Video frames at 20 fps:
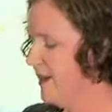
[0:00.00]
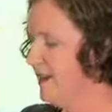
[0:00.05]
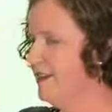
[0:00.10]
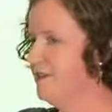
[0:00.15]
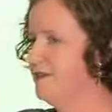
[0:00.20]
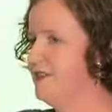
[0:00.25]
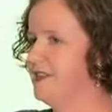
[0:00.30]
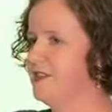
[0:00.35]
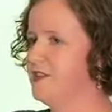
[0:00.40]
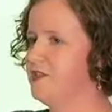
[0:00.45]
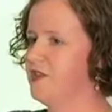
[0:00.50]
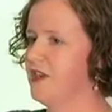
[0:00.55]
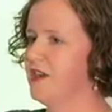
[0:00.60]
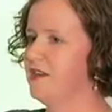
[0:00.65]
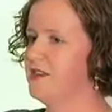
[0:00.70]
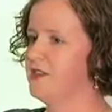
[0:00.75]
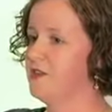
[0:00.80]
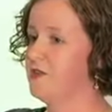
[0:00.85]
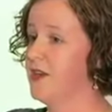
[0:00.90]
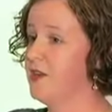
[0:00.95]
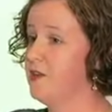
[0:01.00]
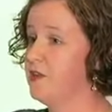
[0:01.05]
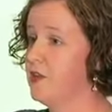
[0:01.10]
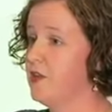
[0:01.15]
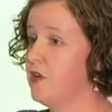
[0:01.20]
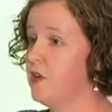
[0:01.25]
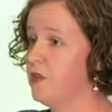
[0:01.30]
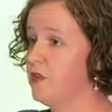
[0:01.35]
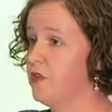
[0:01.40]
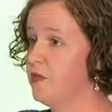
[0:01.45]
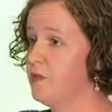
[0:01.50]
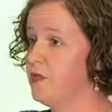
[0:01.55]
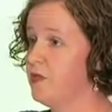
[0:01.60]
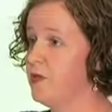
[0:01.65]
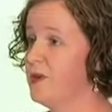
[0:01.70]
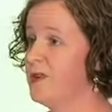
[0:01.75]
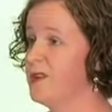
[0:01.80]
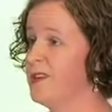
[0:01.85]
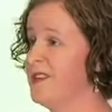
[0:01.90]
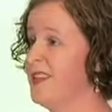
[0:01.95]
if there's drugs or alcohol on board,